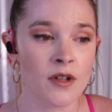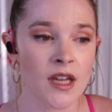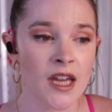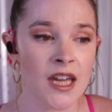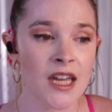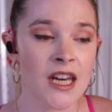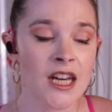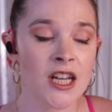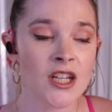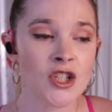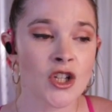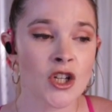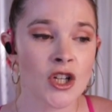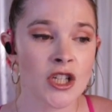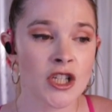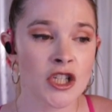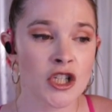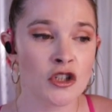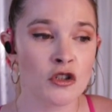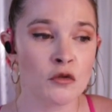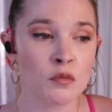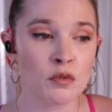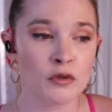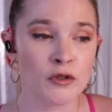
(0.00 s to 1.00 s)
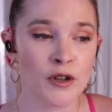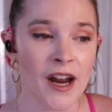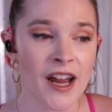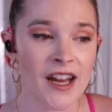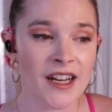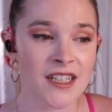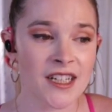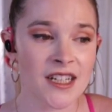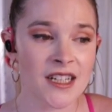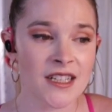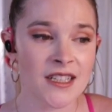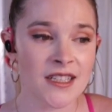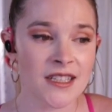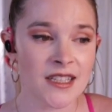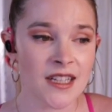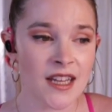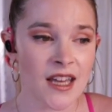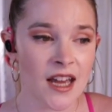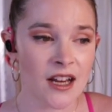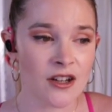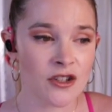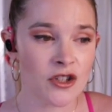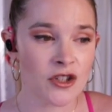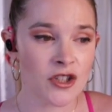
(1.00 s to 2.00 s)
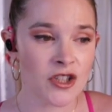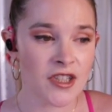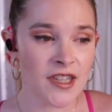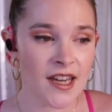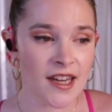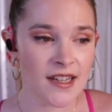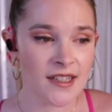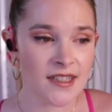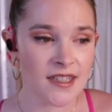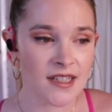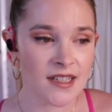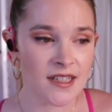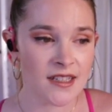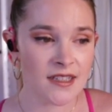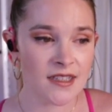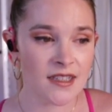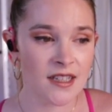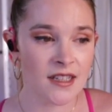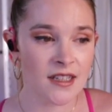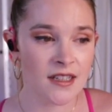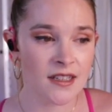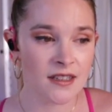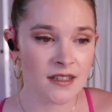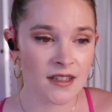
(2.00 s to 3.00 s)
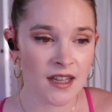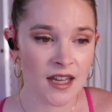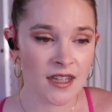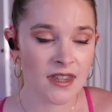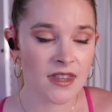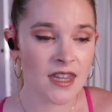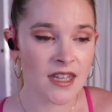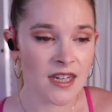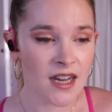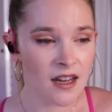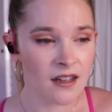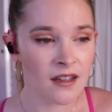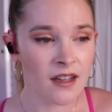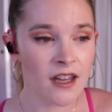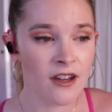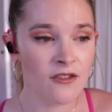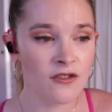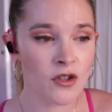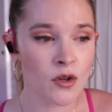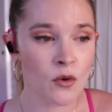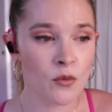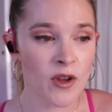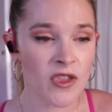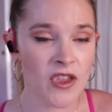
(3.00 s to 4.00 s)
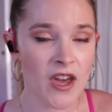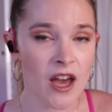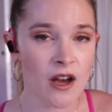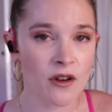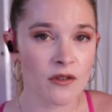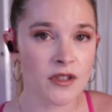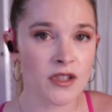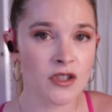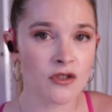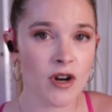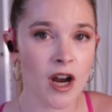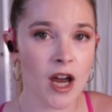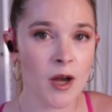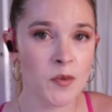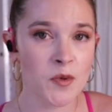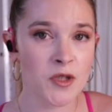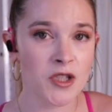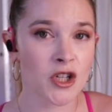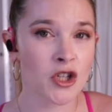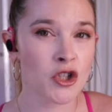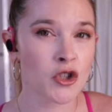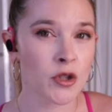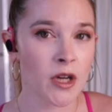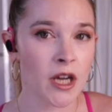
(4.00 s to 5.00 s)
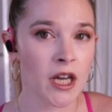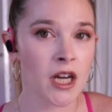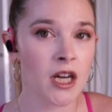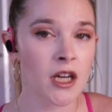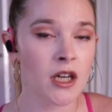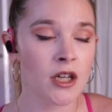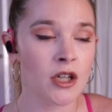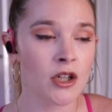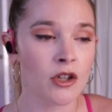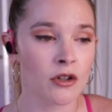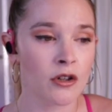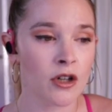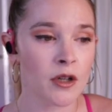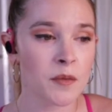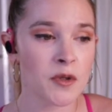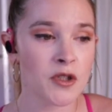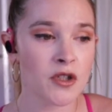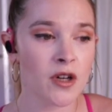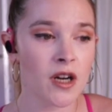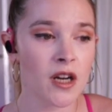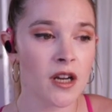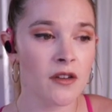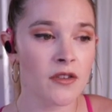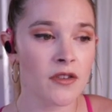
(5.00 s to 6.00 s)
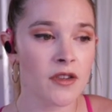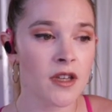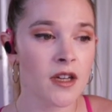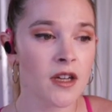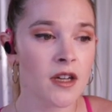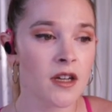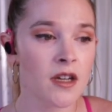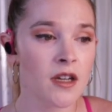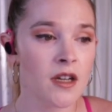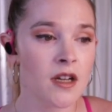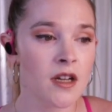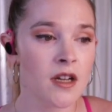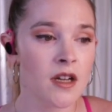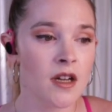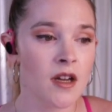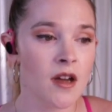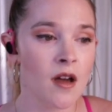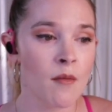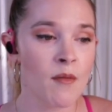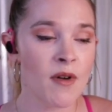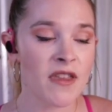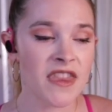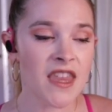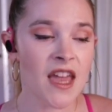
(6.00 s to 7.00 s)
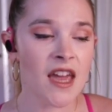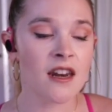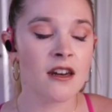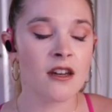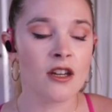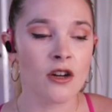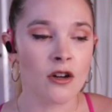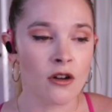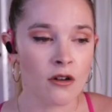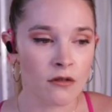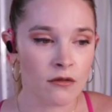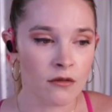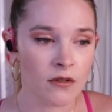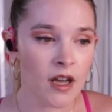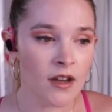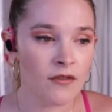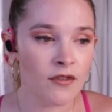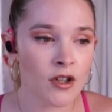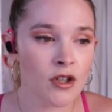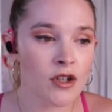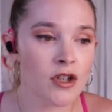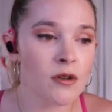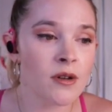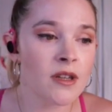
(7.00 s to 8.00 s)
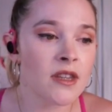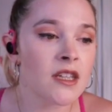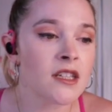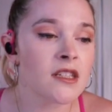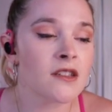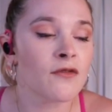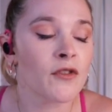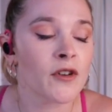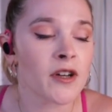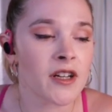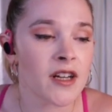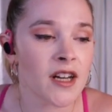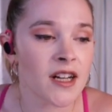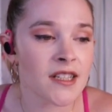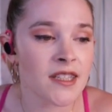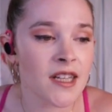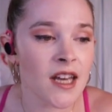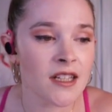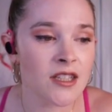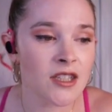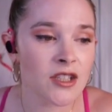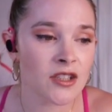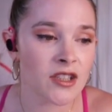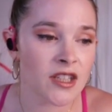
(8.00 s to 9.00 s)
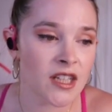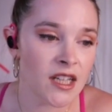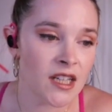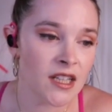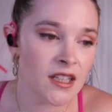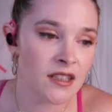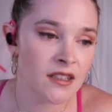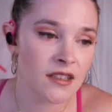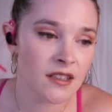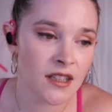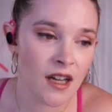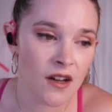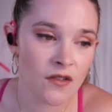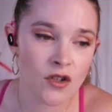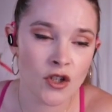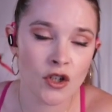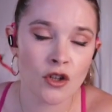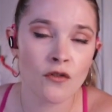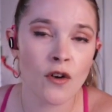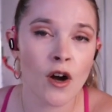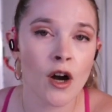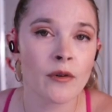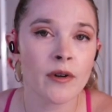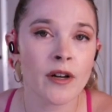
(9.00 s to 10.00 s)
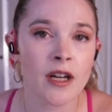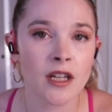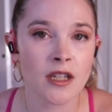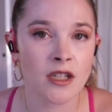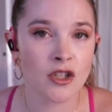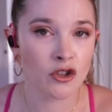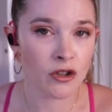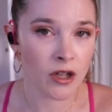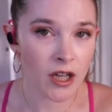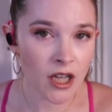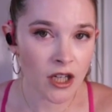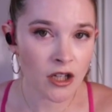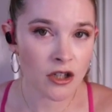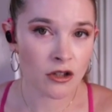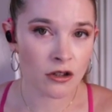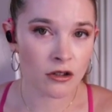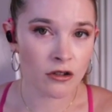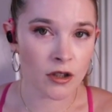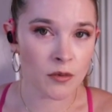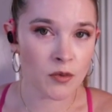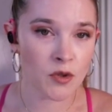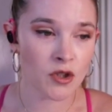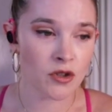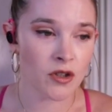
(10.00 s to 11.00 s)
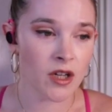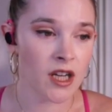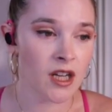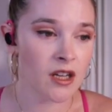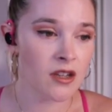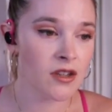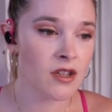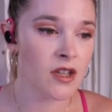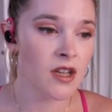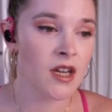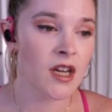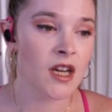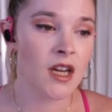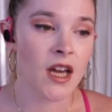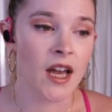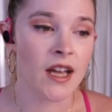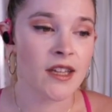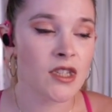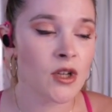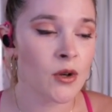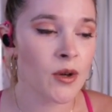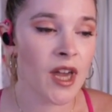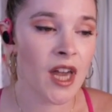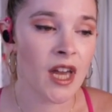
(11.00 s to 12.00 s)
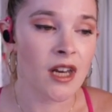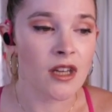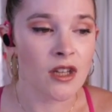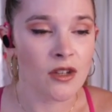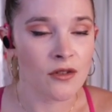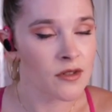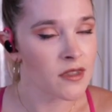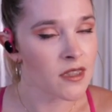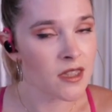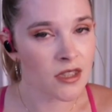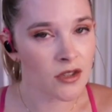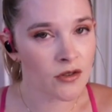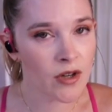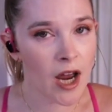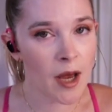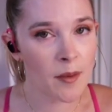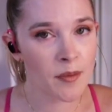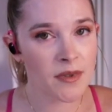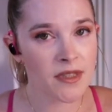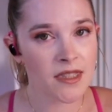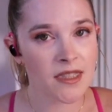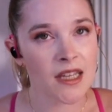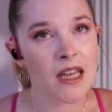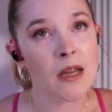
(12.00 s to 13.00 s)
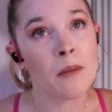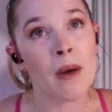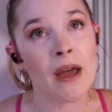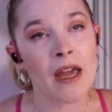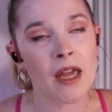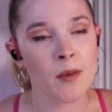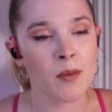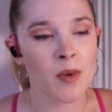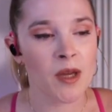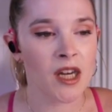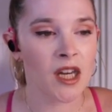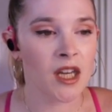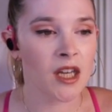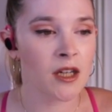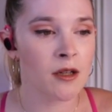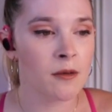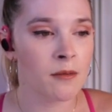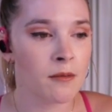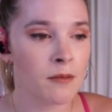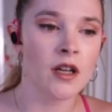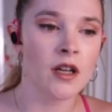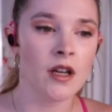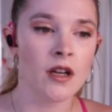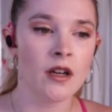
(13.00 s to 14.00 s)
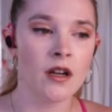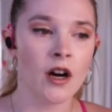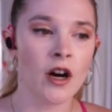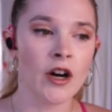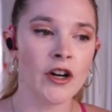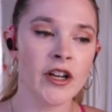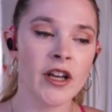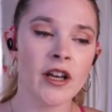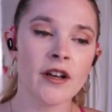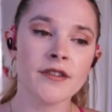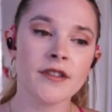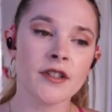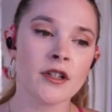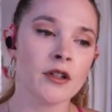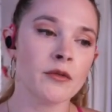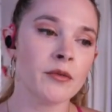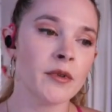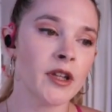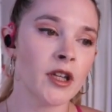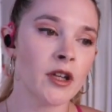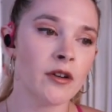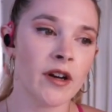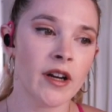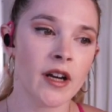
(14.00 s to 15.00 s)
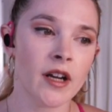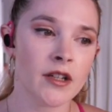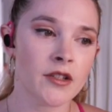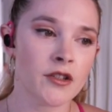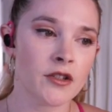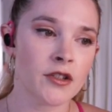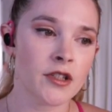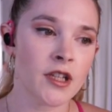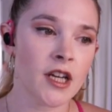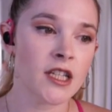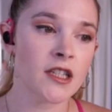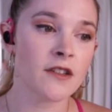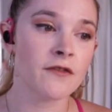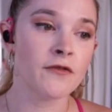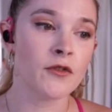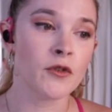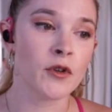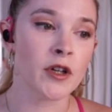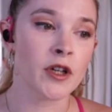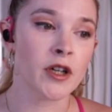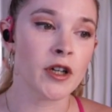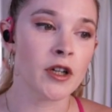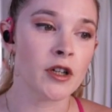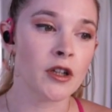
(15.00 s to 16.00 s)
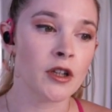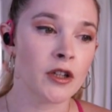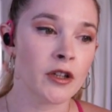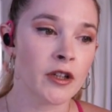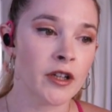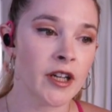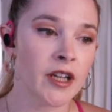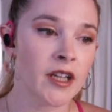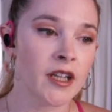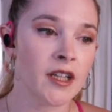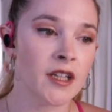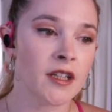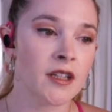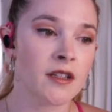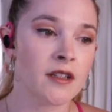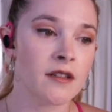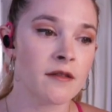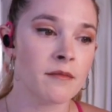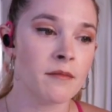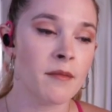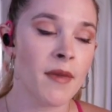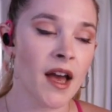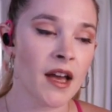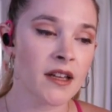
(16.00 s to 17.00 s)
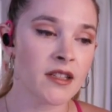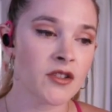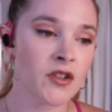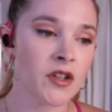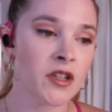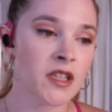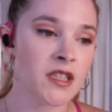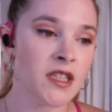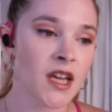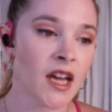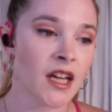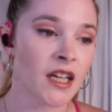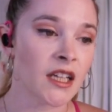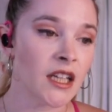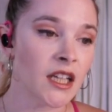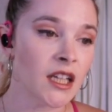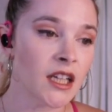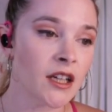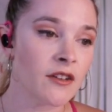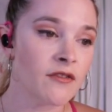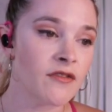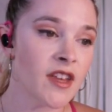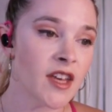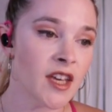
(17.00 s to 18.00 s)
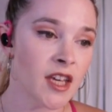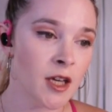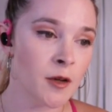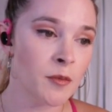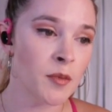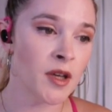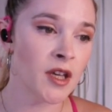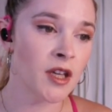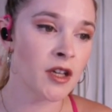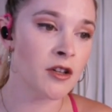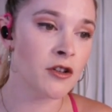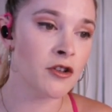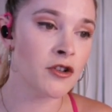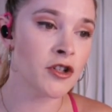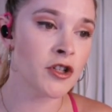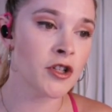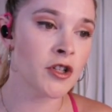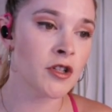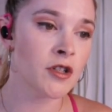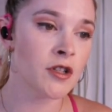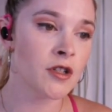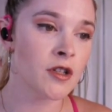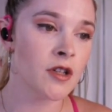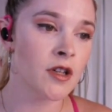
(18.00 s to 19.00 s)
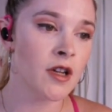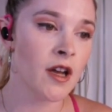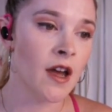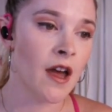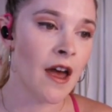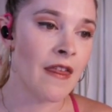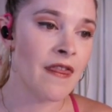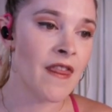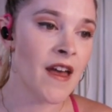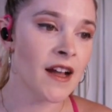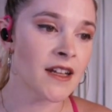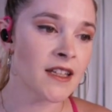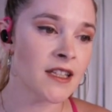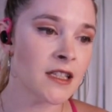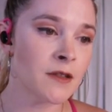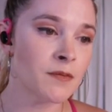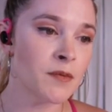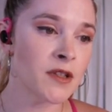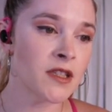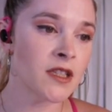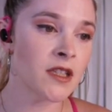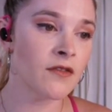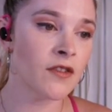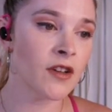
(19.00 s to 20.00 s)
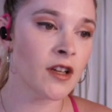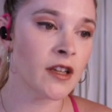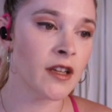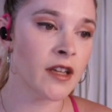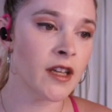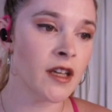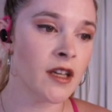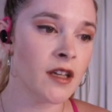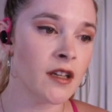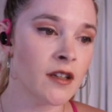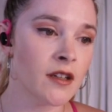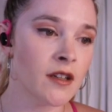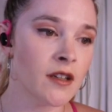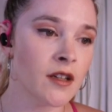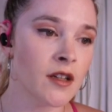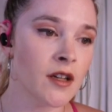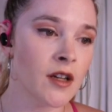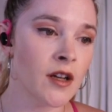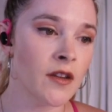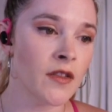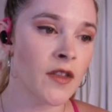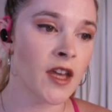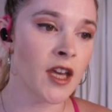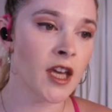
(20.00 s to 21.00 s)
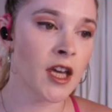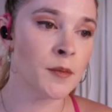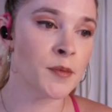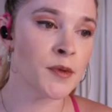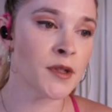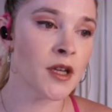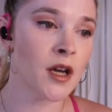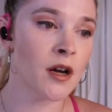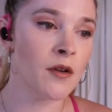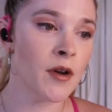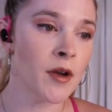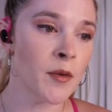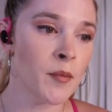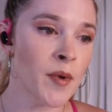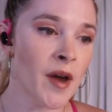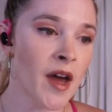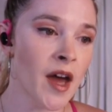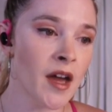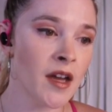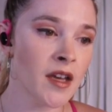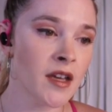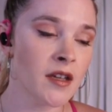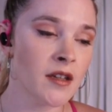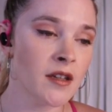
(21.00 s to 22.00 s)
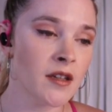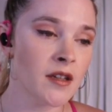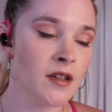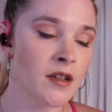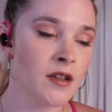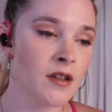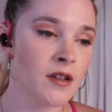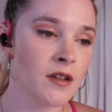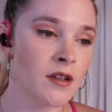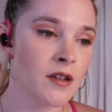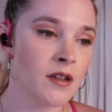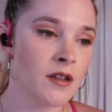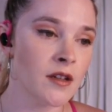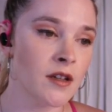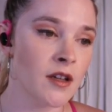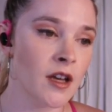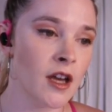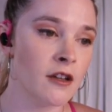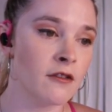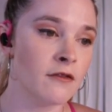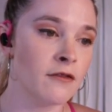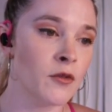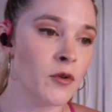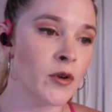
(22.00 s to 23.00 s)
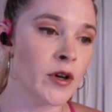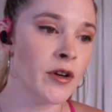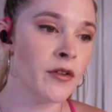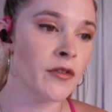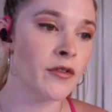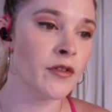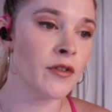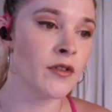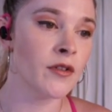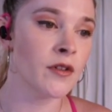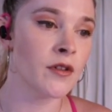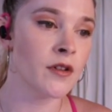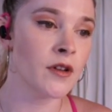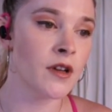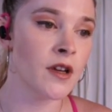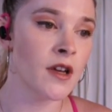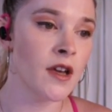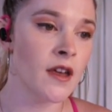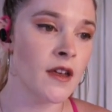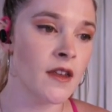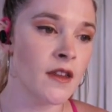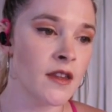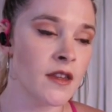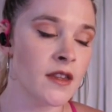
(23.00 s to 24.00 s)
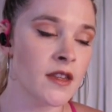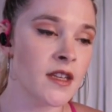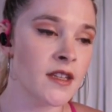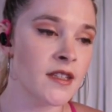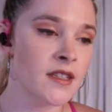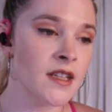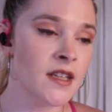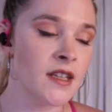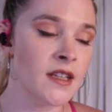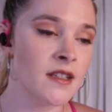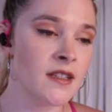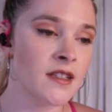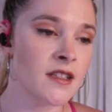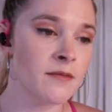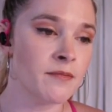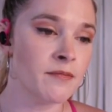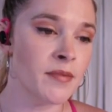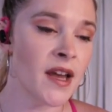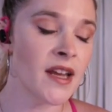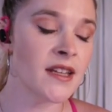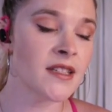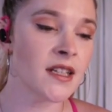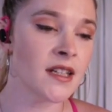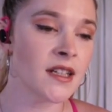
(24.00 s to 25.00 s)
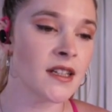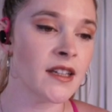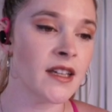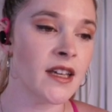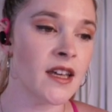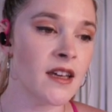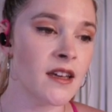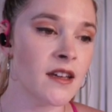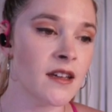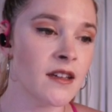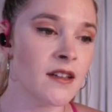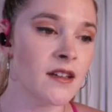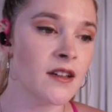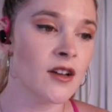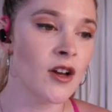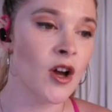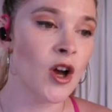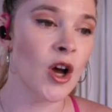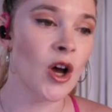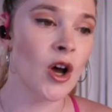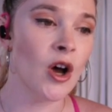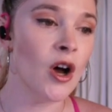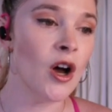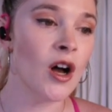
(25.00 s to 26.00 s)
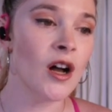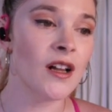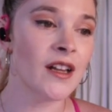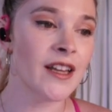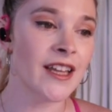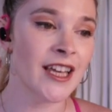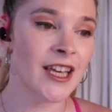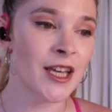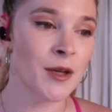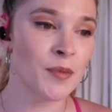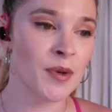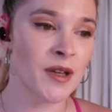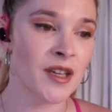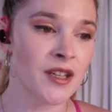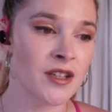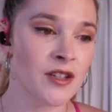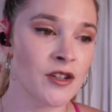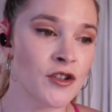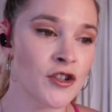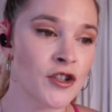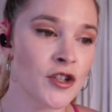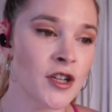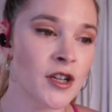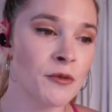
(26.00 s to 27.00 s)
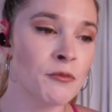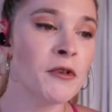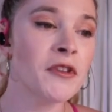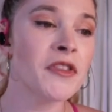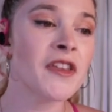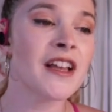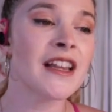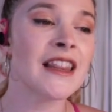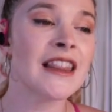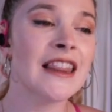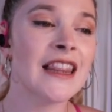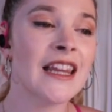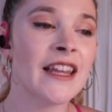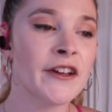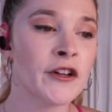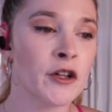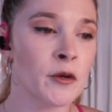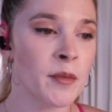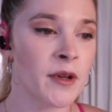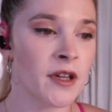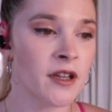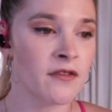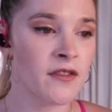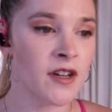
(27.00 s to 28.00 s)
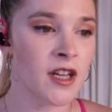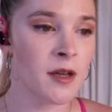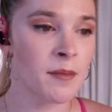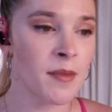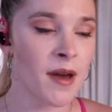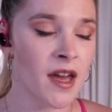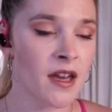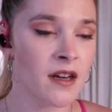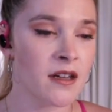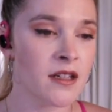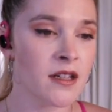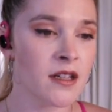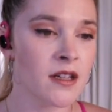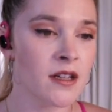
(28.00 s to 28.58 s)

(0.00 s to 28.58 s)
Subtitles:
it is good to practice exercises like the deadlift without straps to train your grip strength. But then, if you're doing this for an accessory, after you've already trained your grip strength, it's okay to use the straps, in my opinion. RDLs are a really great exercise for learning and mastering the technique of the hip hinge. And that's specifically the hips going back and forth. This is basically all hip hinge with a little bit of knee bend.